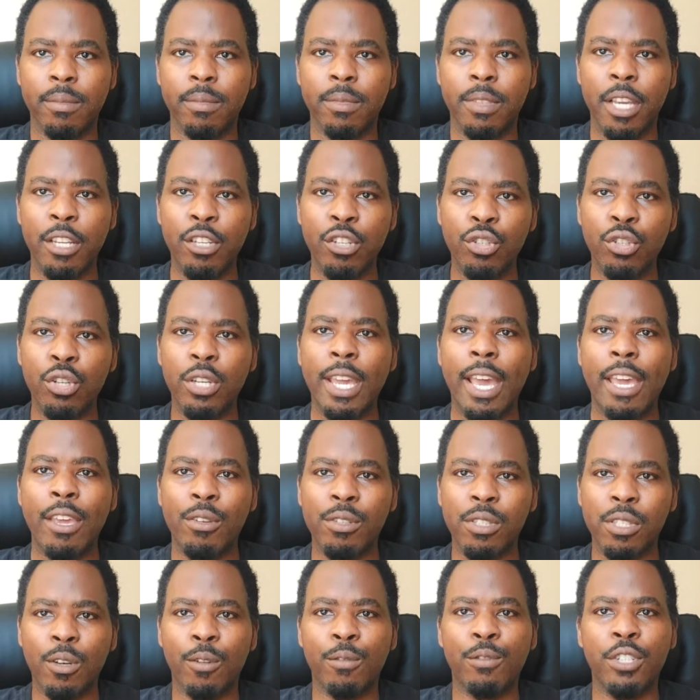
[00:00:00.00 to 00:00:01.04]
then you should get
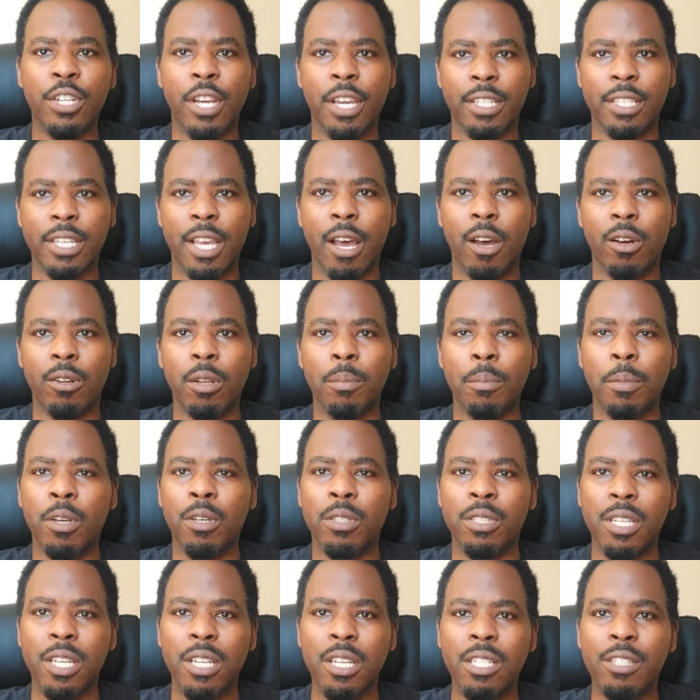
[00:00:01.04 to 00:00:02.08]
yourself checked out
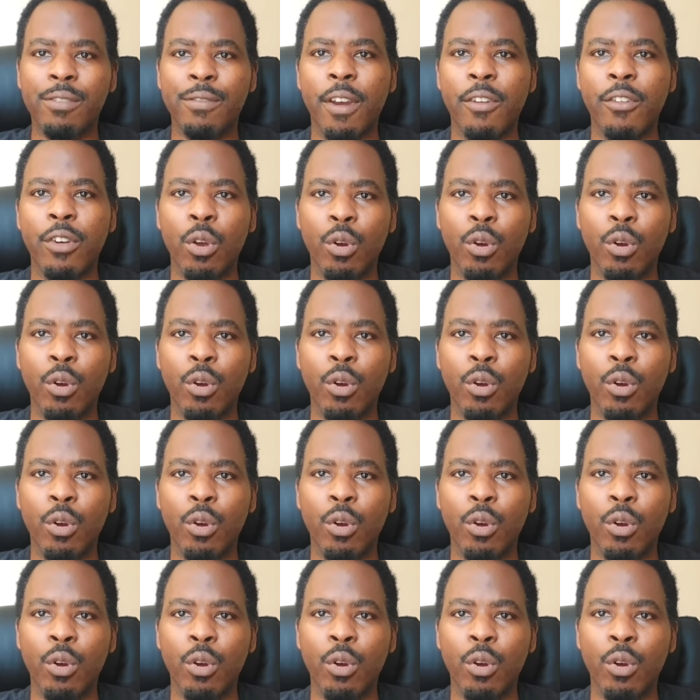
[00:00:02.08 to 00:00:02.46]
because it is very